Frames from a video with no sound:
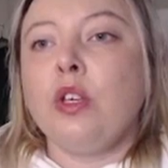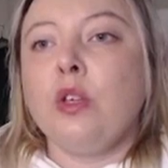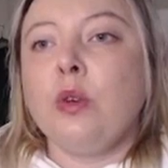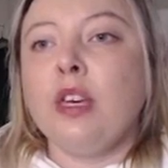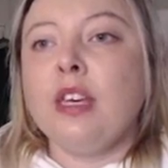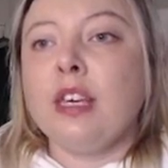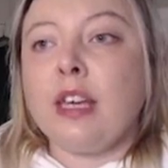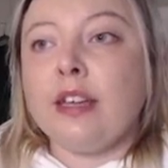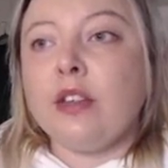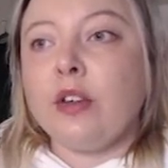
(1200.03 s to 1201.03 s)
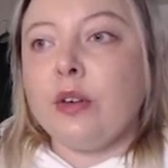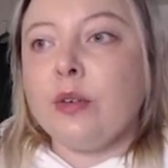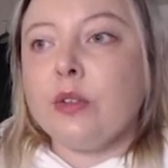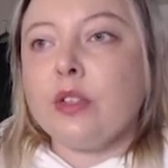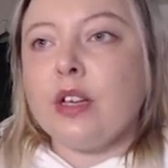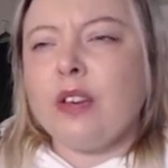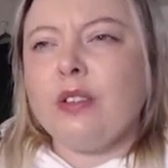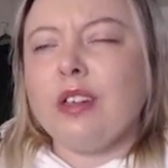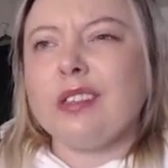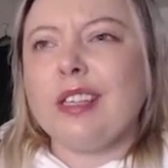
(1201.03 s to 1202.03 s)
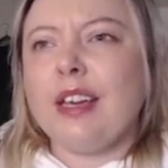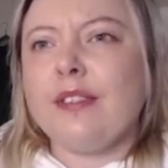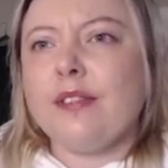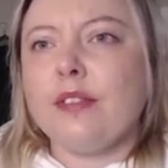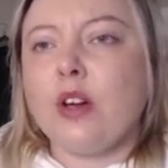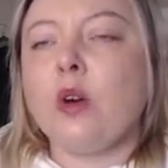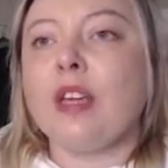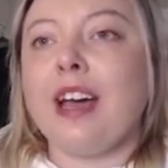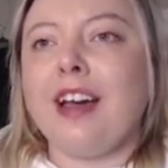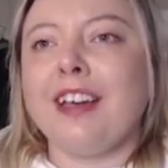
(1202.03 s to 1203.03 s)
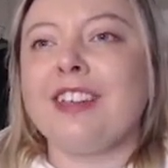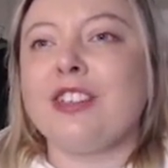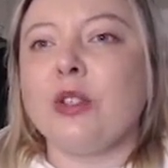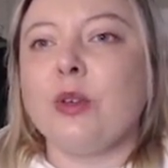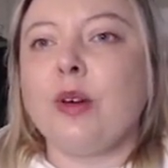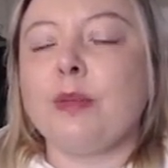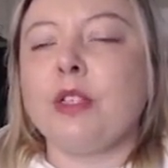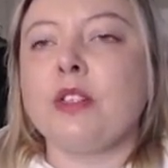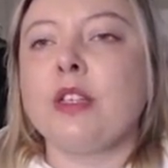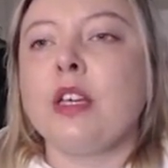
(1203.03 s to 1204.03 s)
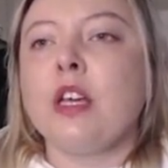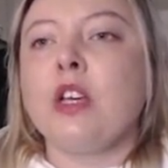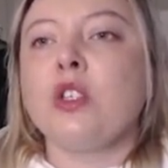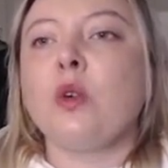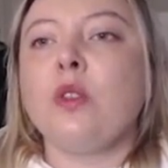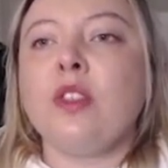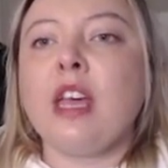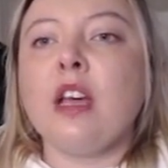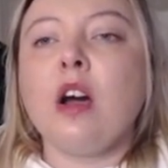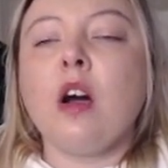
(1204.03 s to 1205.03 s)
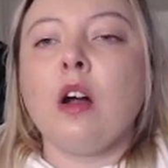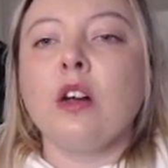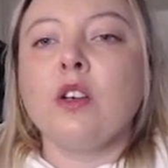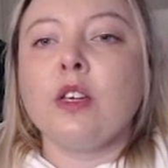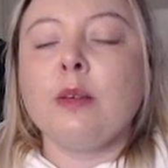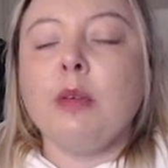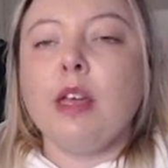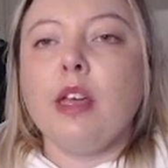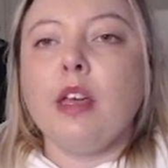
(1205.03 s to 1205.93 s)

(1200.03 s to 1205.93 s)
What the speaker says: can get those. I don't actually have, oh yeah, I can show you upstairs. So they are gonna be